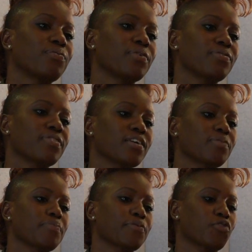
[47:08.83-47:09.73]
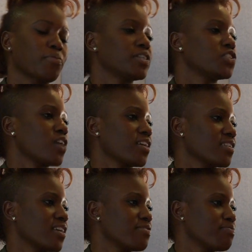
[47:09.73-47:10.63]
with the performance track
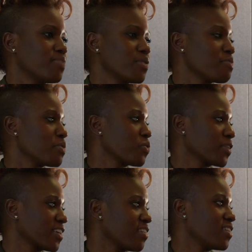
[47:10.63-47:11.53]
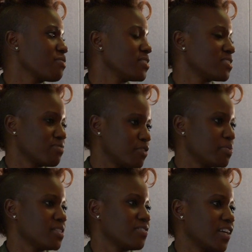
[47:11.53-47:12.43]
that I've that we've been working on and we we've
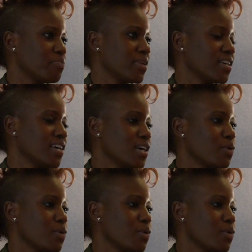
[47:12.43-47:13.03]
been developing,